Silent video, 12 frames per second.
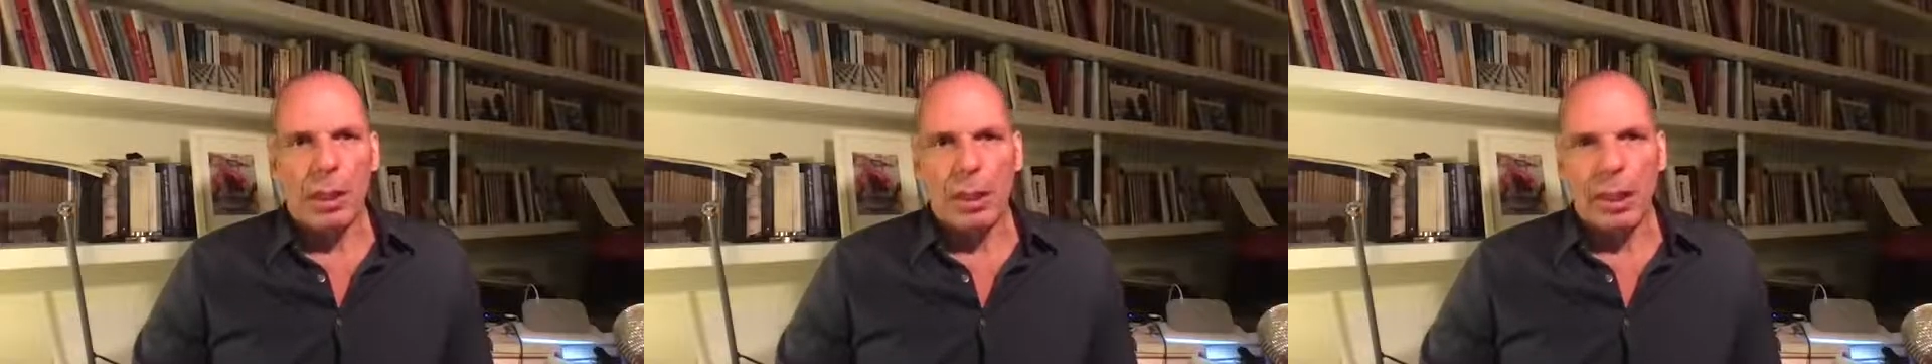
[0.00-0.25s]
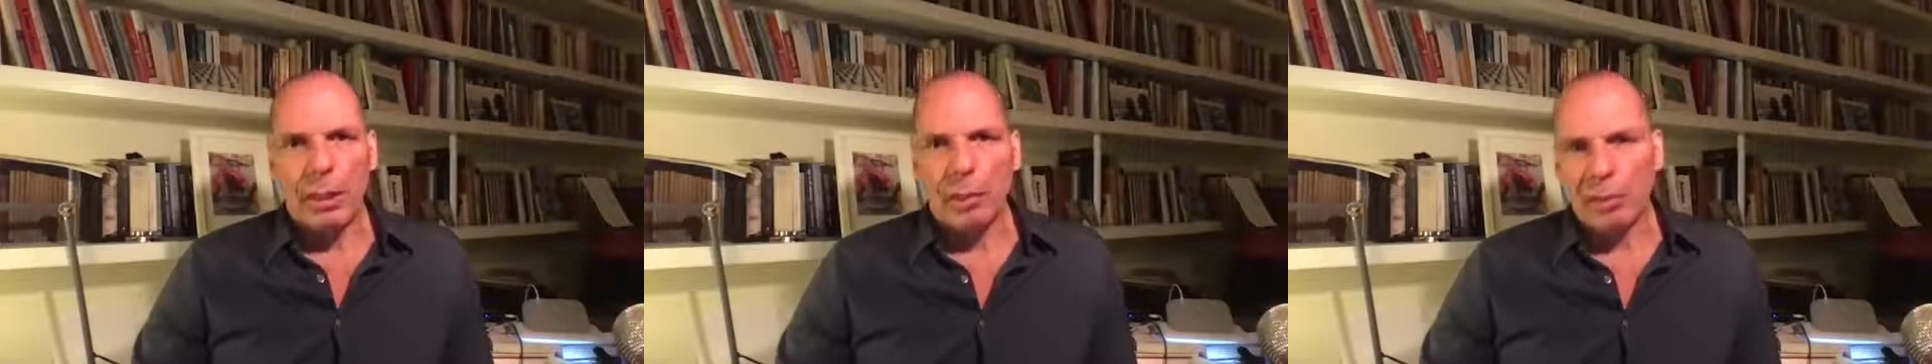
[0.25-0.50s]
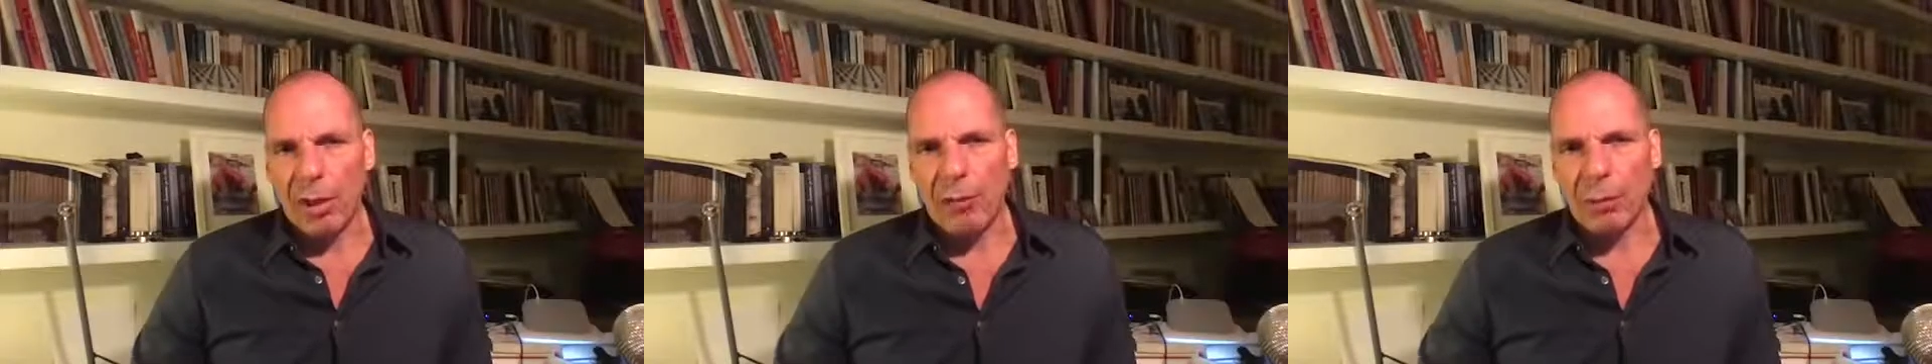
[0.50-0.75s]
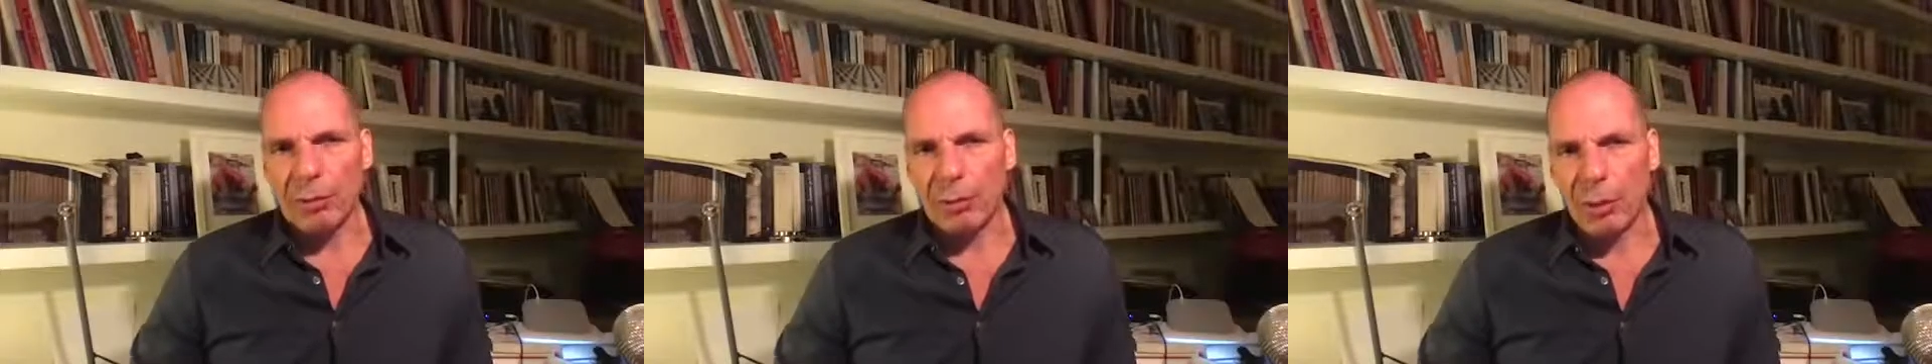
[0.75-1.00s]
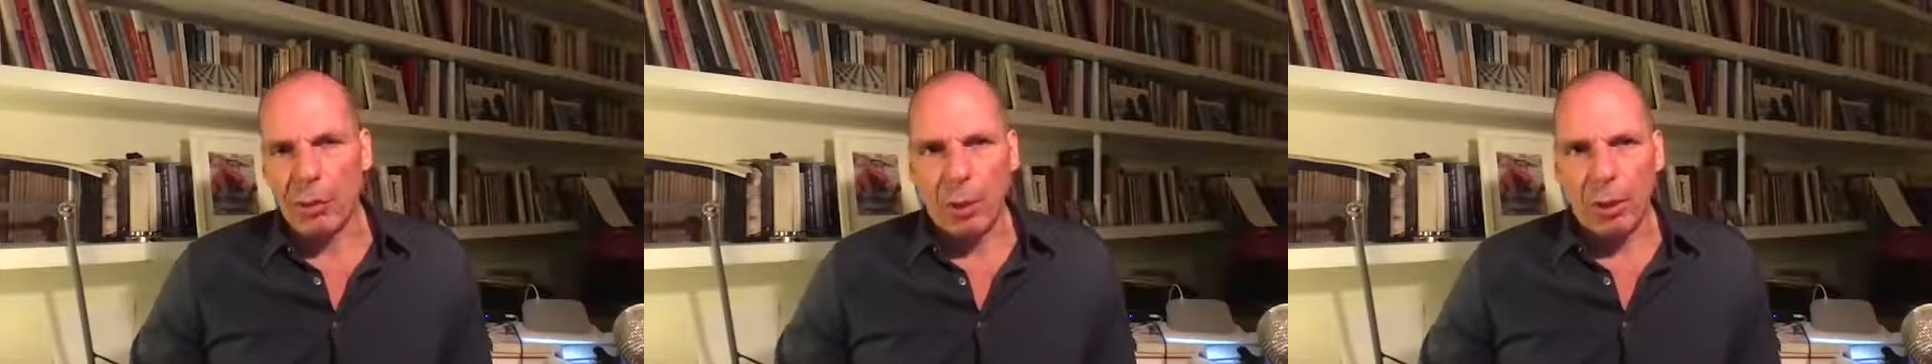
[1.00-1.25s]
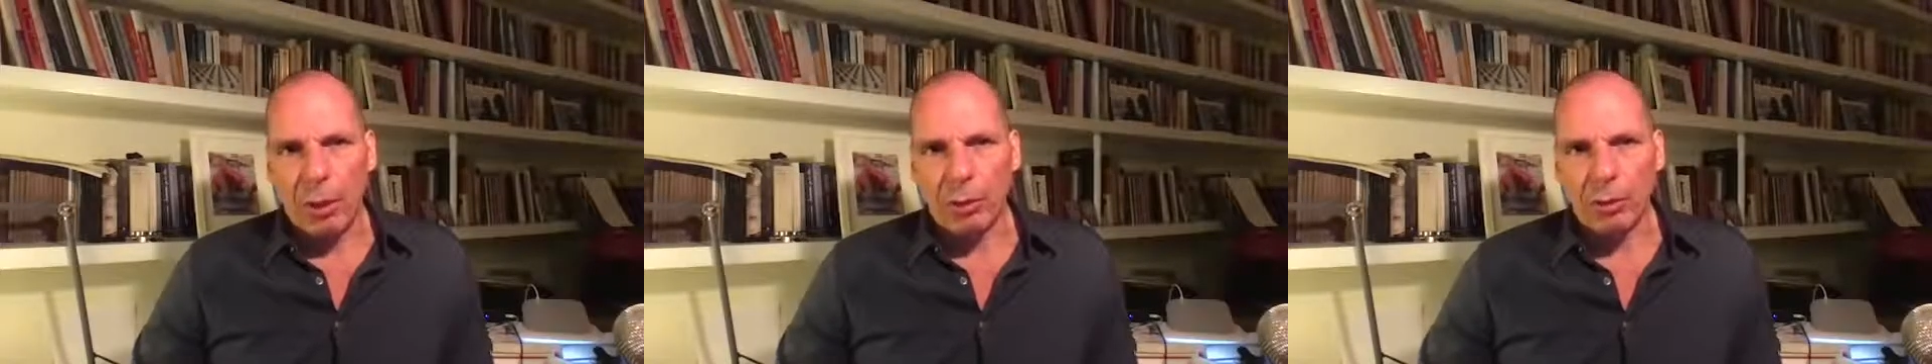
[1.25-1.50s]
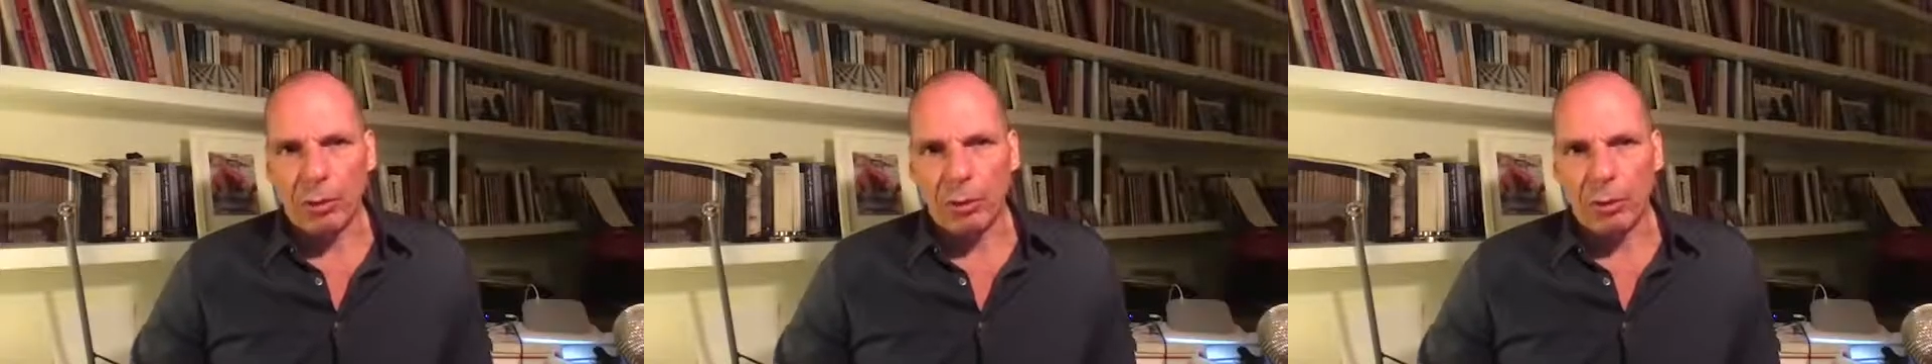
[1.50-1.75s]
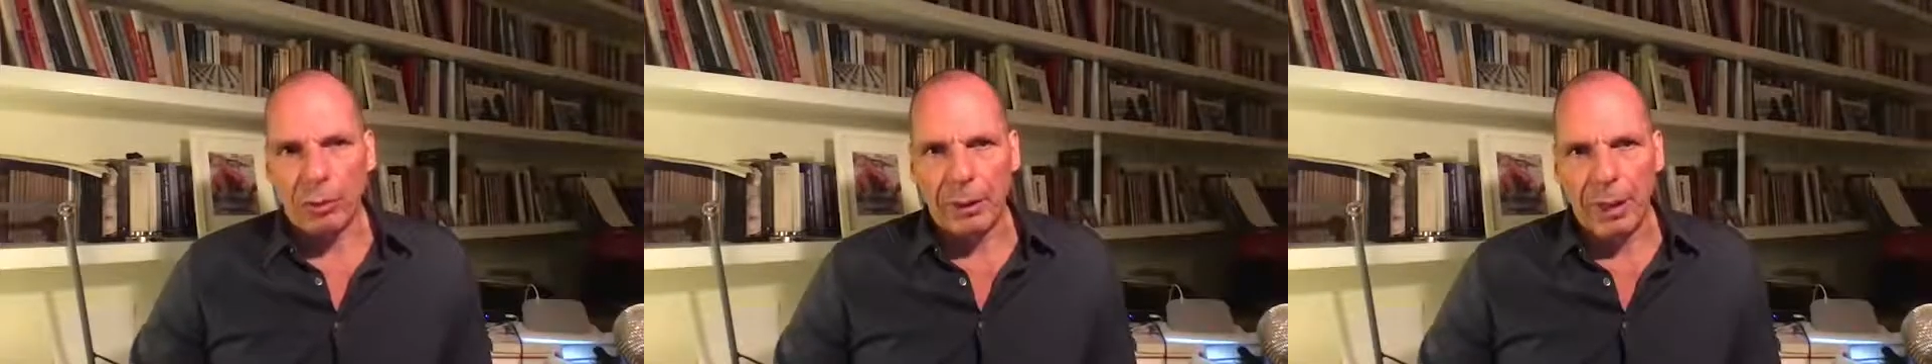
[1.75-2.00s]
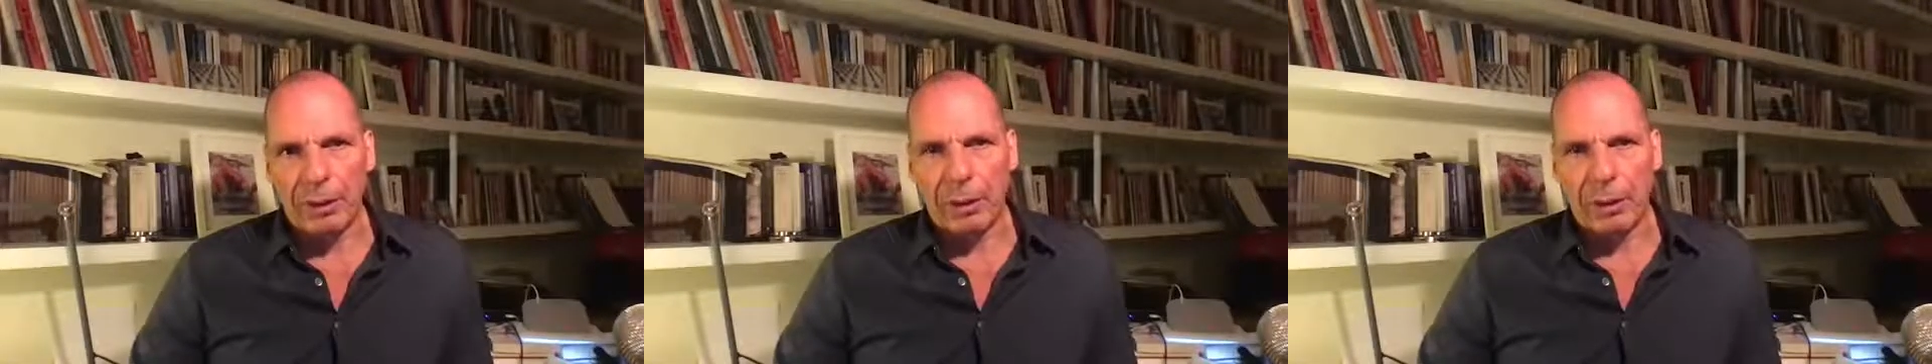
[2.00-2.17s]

It traveled from one continent to another.